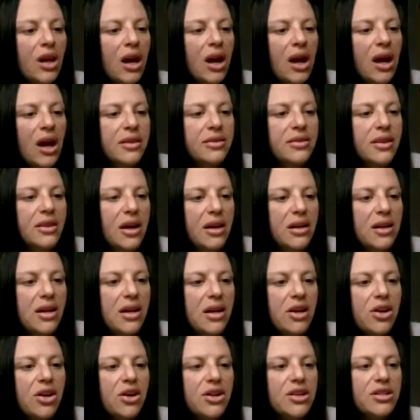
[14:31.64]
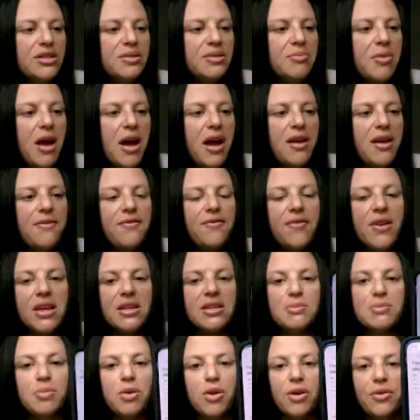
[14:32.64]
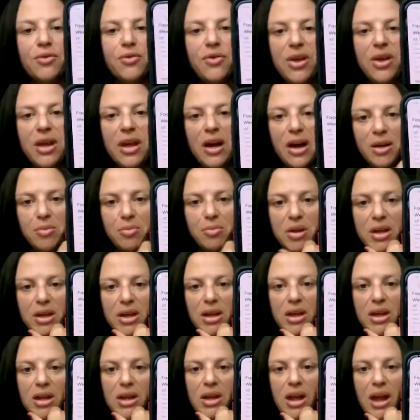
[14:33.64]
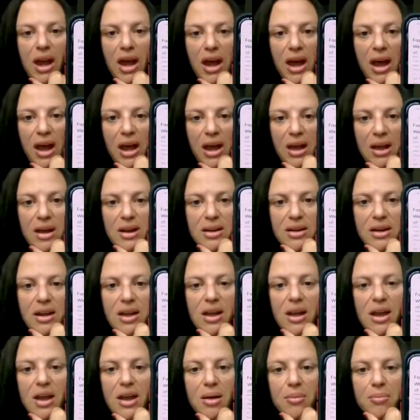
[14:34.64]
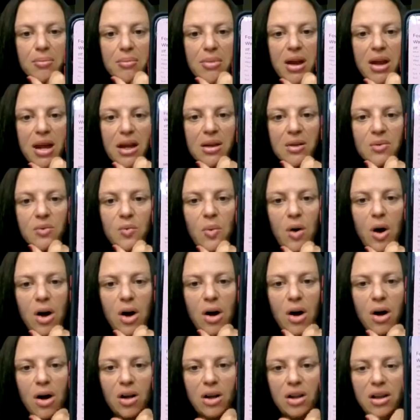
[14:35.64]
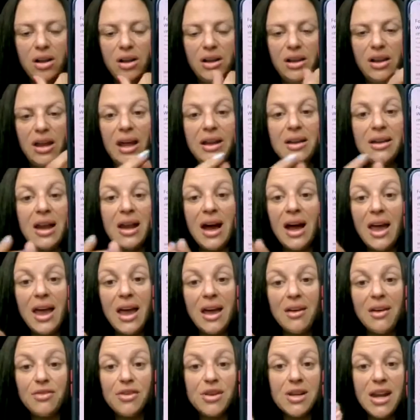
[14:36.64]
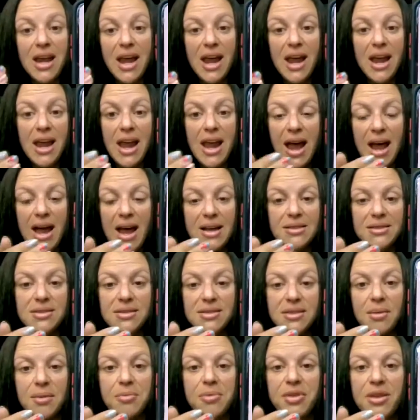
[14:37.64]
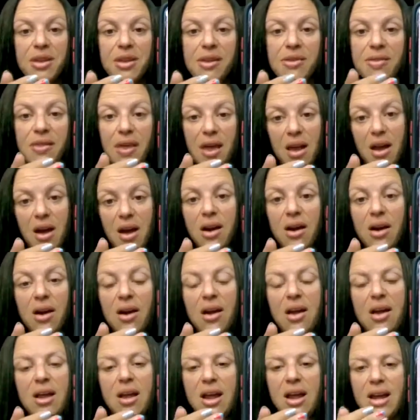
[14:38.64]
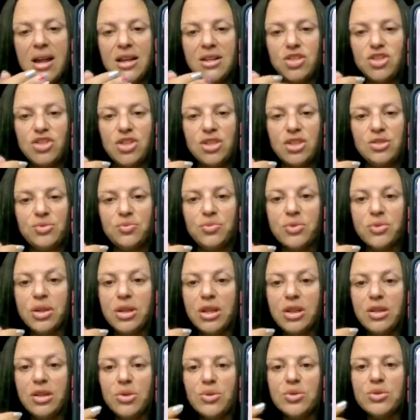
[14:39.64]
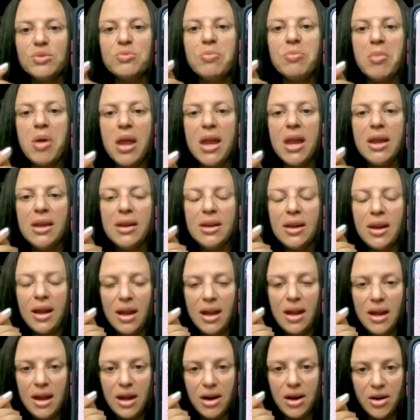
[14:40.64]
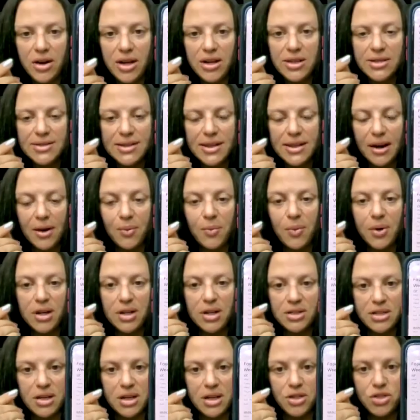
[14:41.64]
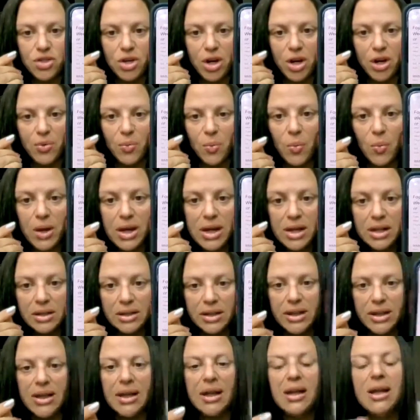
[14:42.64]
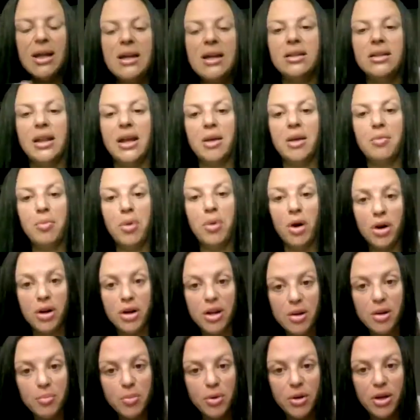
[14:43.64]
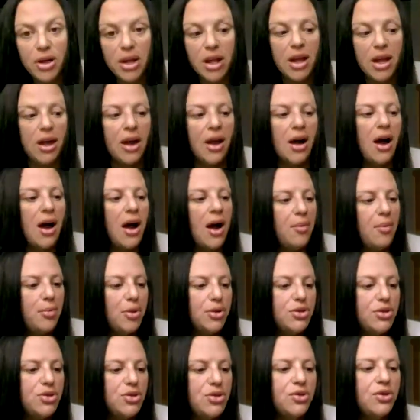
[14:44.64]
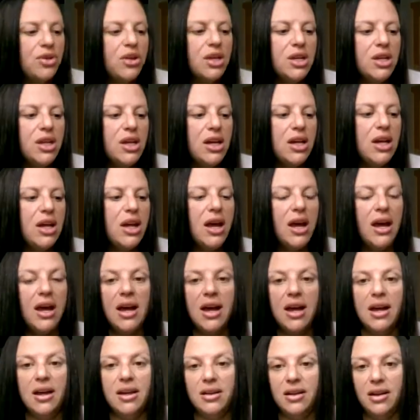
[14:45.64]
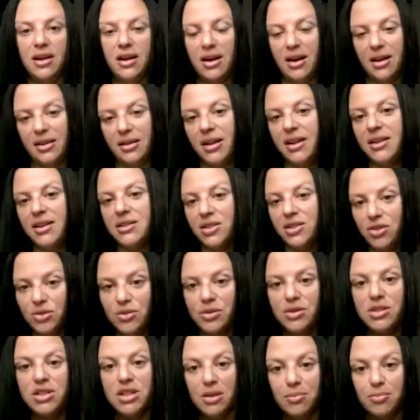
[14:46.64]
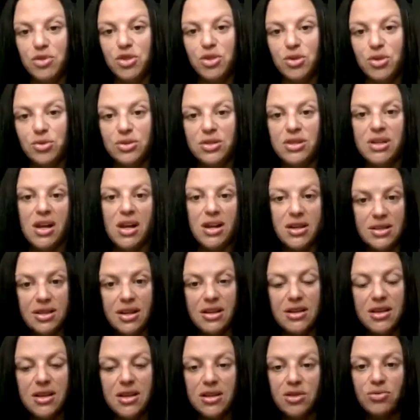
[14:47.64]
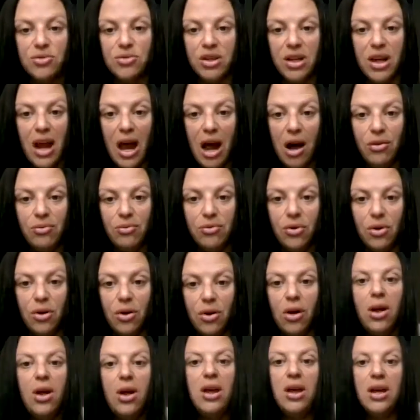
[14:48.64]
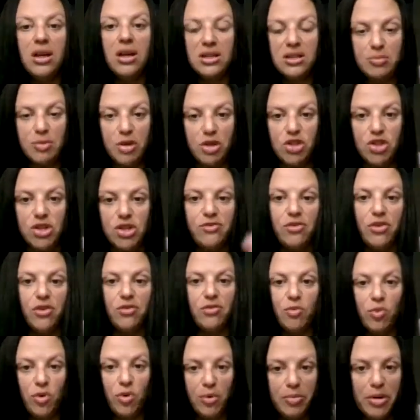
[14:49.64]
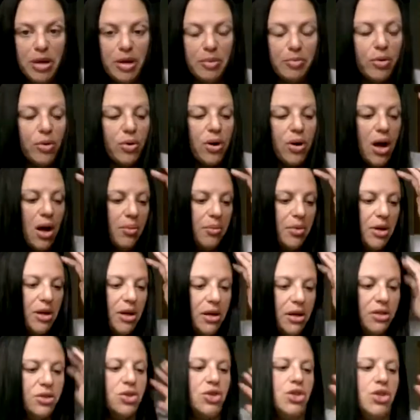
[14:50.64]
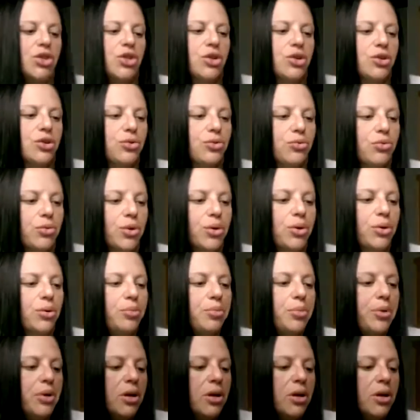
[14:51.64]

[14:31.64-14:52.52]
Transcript: And then here is my Facebook VIP and main wall. Not every day has something there. It's just really those main areas that I want to touch on weekly, like party booking, opportunity, and I like to do a tip Tuesday because I think it's really helpful, especially if you have more people coming into your group.